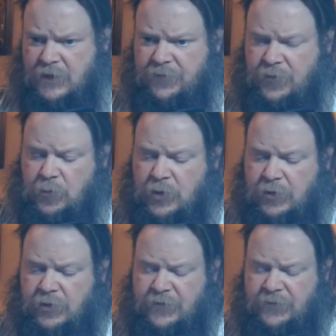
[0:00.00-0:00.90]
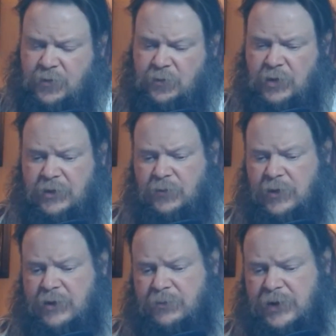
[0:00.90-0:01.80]
if we really
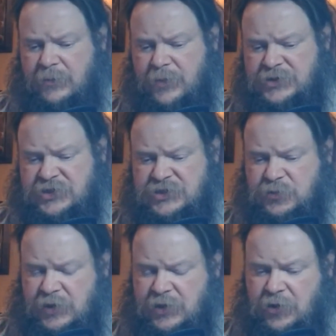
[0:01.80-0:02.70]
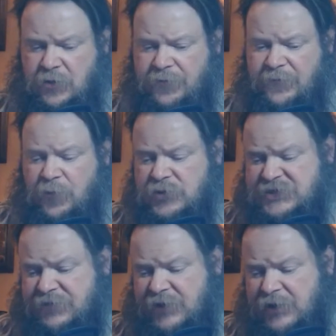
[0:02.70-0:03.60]
want to be ambitious, we could go from
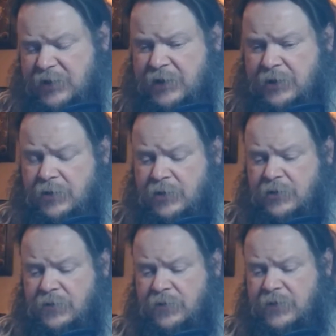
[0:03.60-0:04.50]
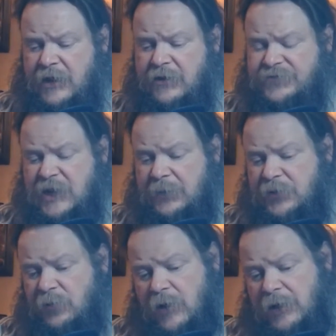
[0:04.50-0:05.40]
479 to the end of
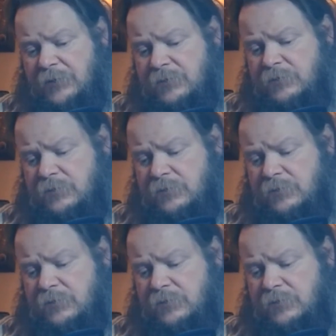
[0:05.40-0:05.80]
chapter 1.